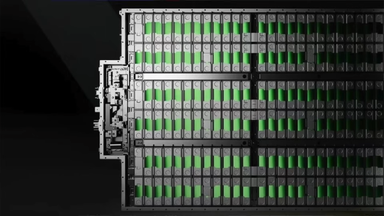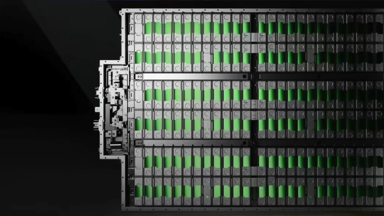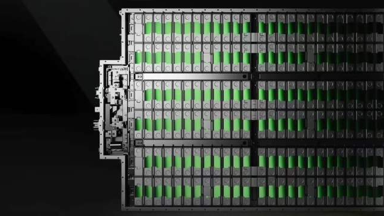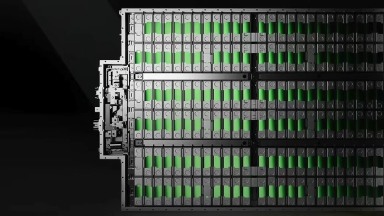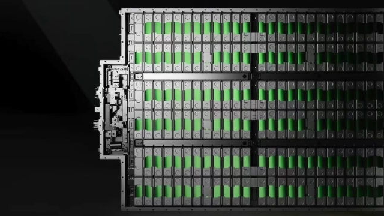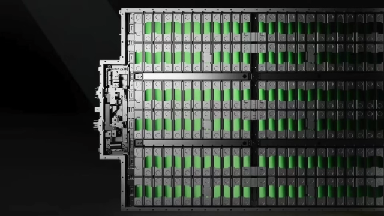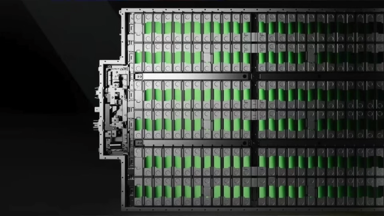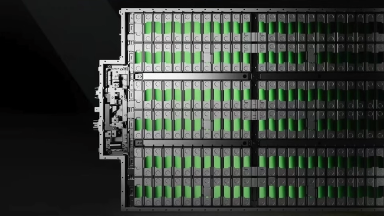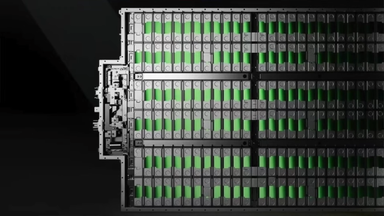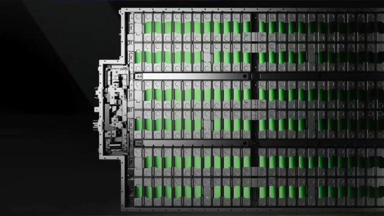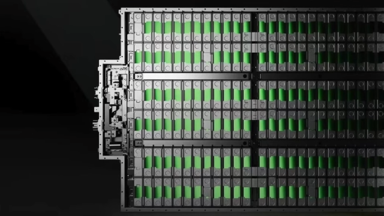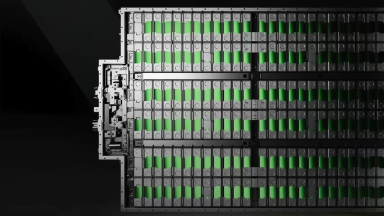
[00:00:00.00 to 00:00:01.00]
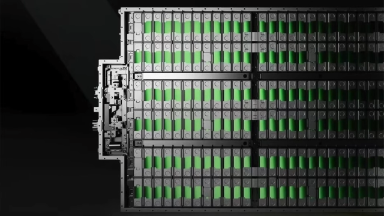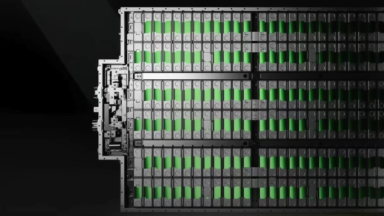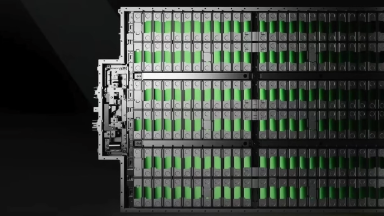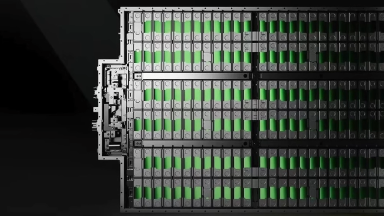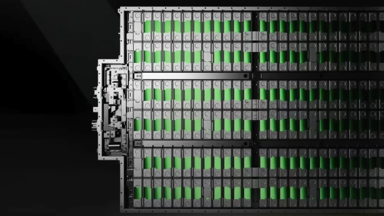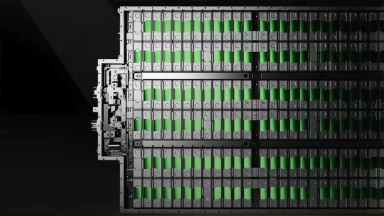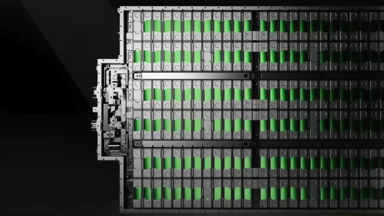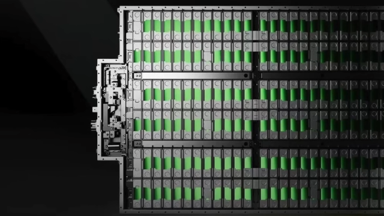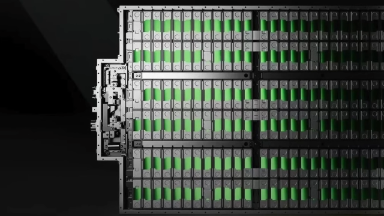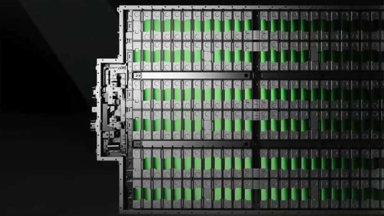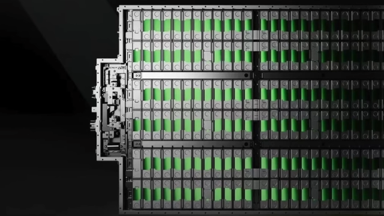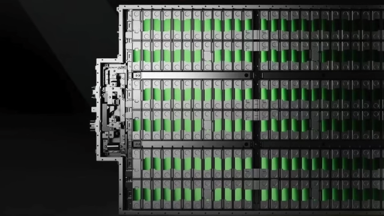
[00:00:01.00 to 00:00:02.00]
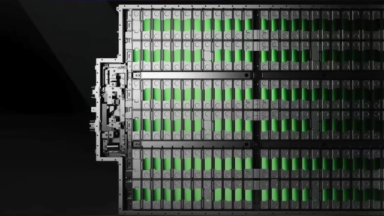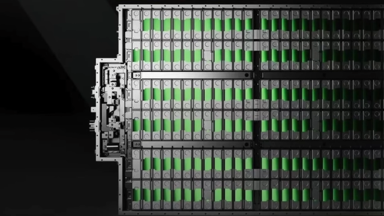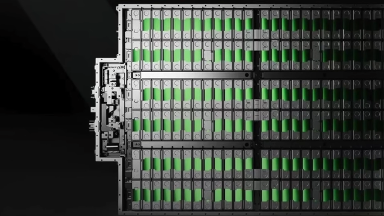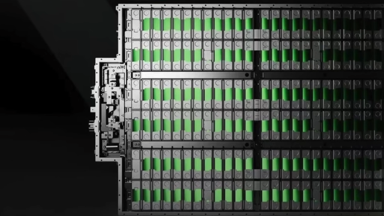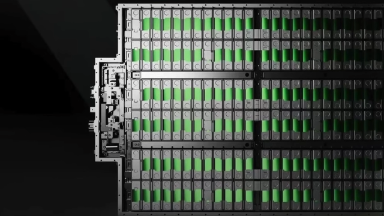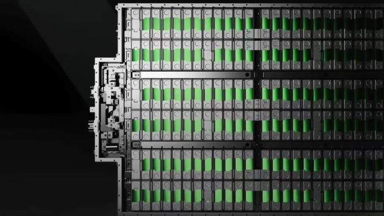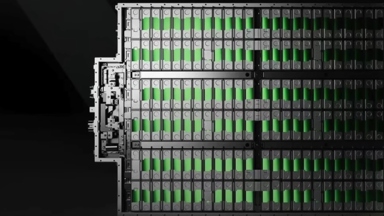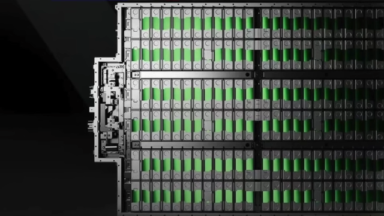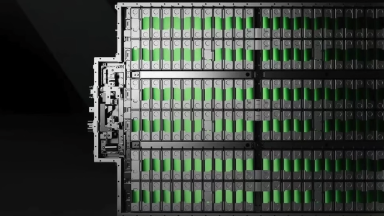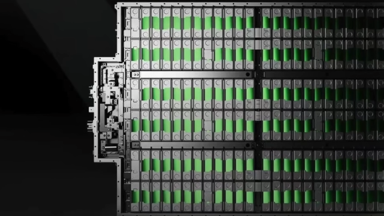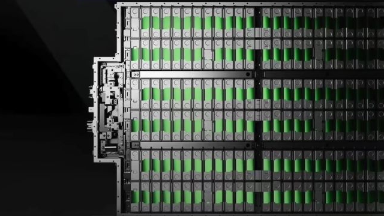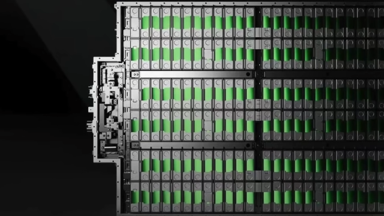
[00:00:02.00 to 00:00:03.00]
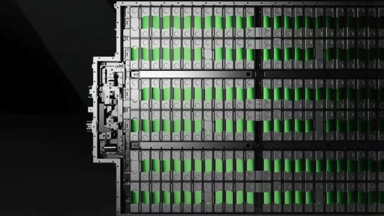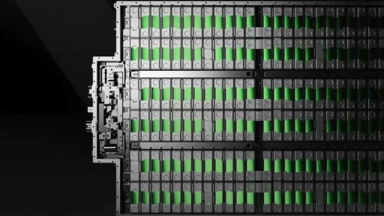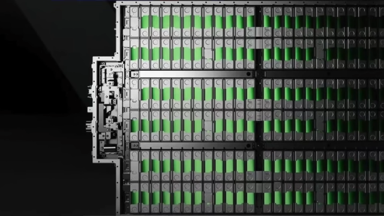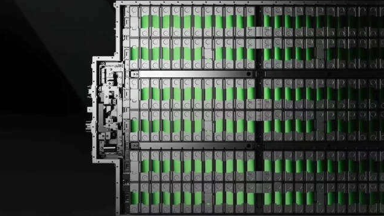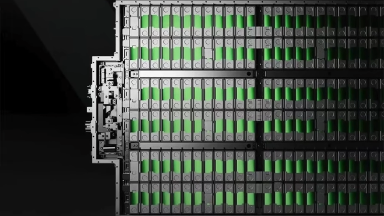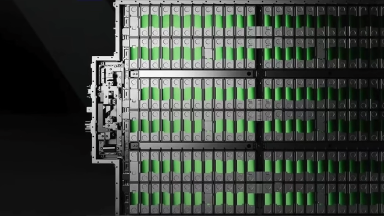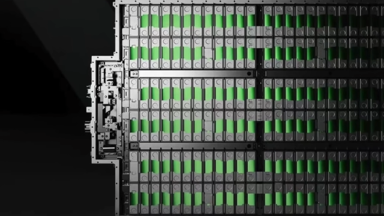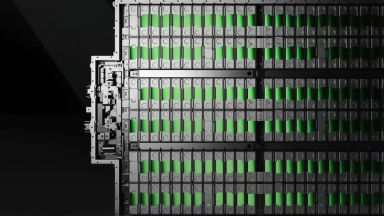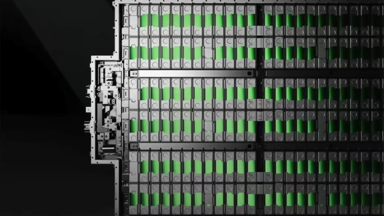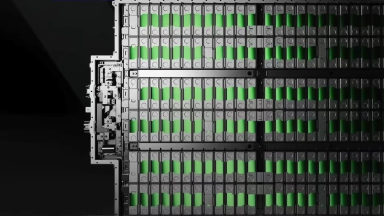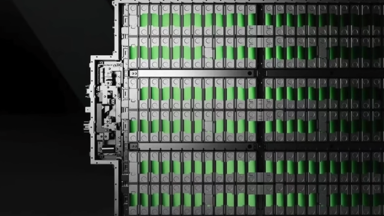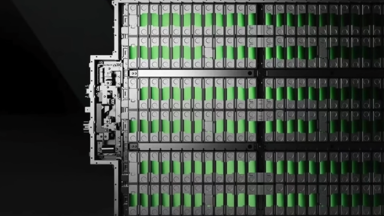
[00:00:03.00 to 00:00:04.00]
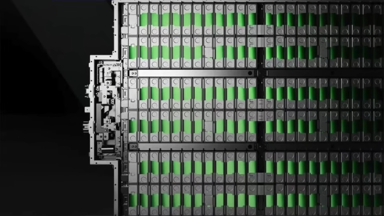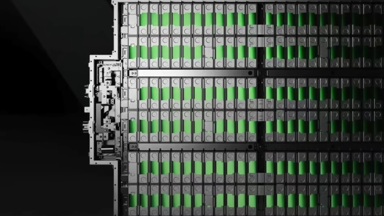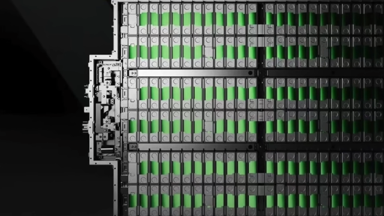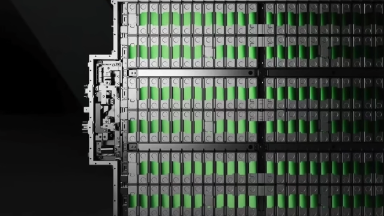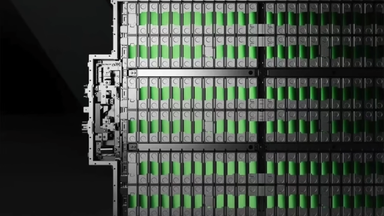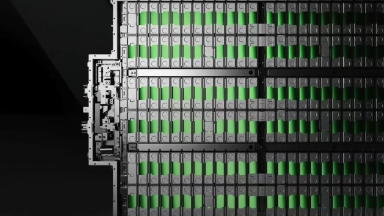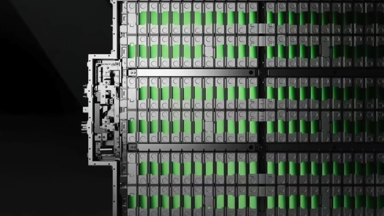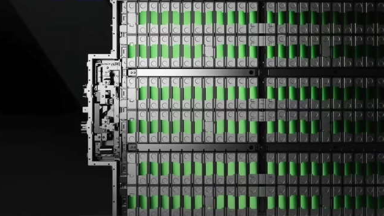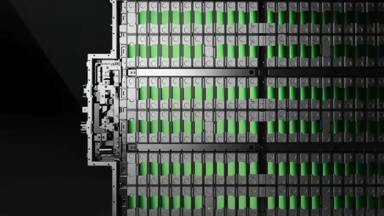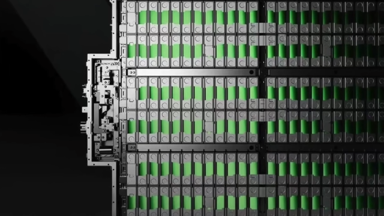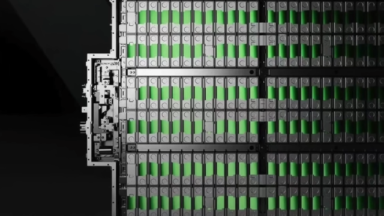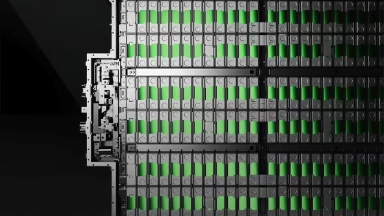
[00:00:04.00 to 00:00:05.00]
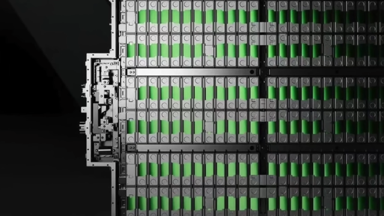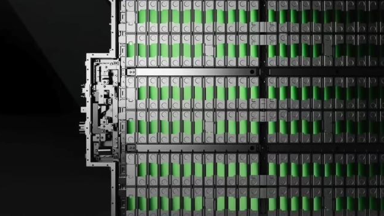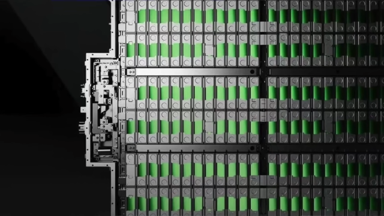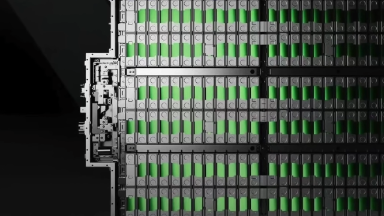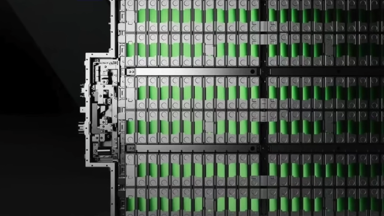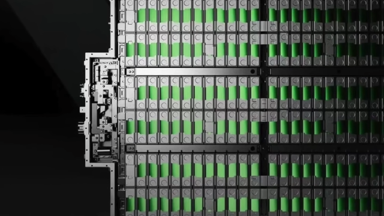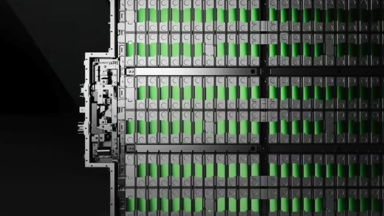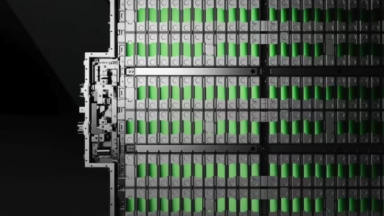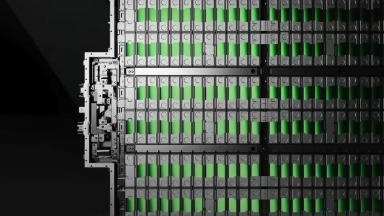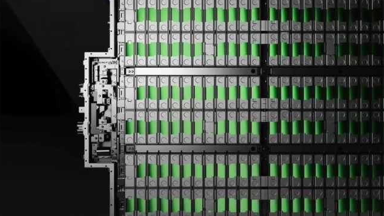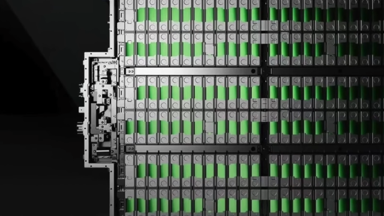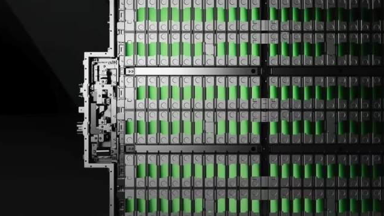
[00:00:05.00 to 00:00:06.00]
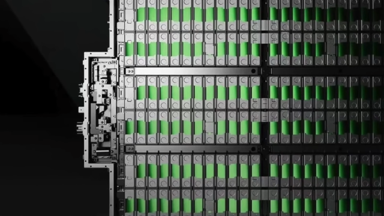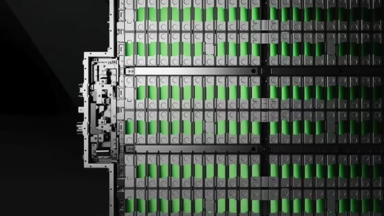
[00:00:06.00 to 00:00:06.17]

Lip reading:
No face is visible, so there are no lips to read.